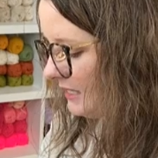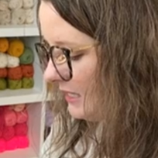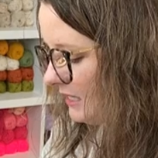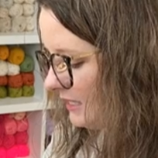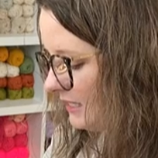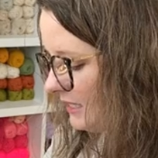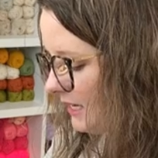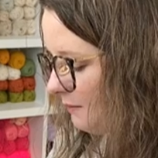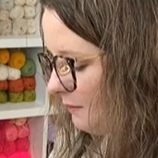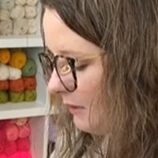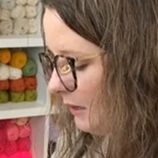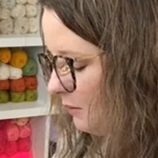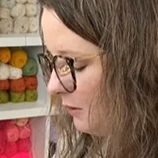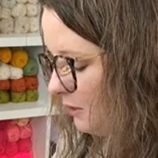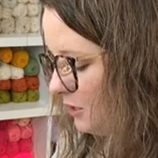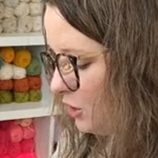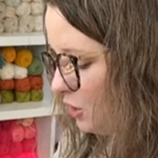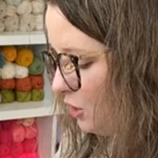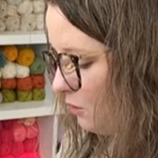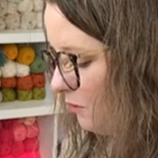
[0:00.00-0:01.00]
the same number
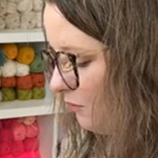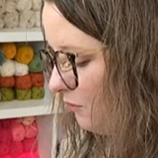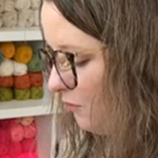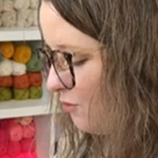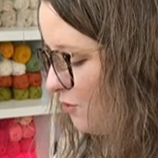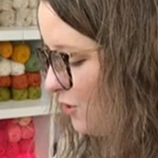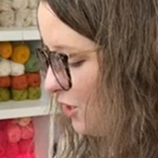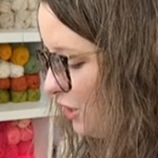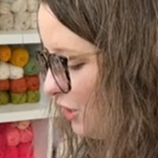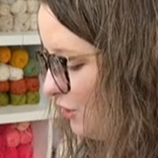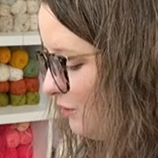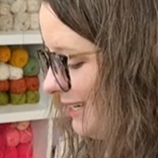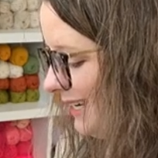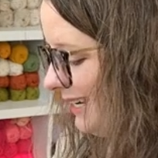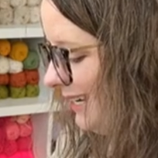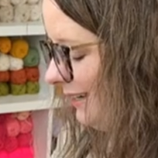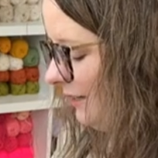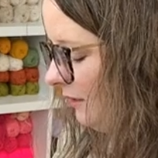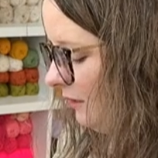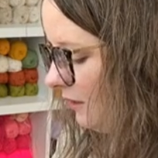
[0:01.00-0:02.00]
as you before you
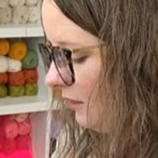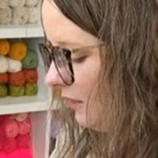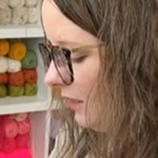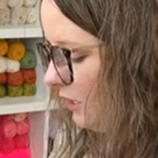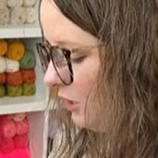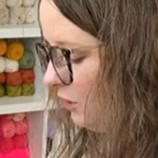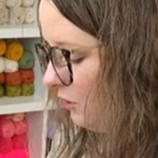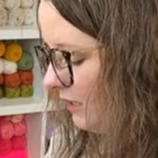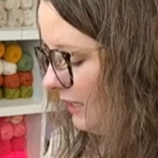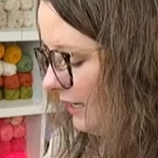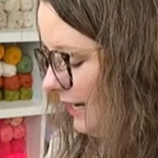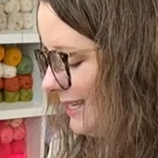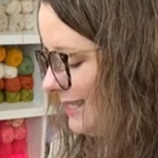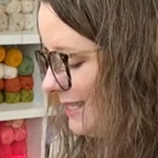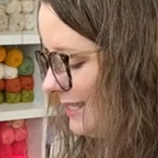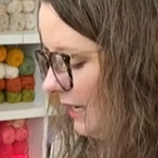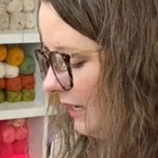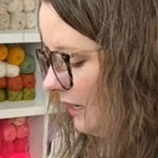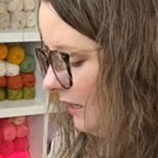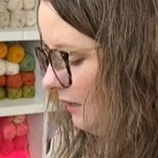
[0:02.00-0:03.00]
did, then you can guess
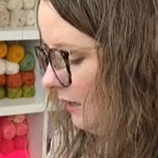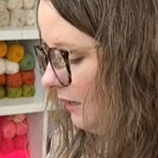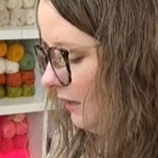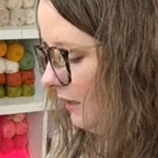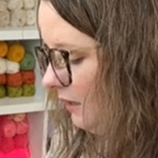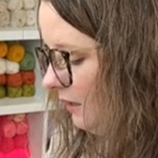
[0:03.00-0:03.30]
again.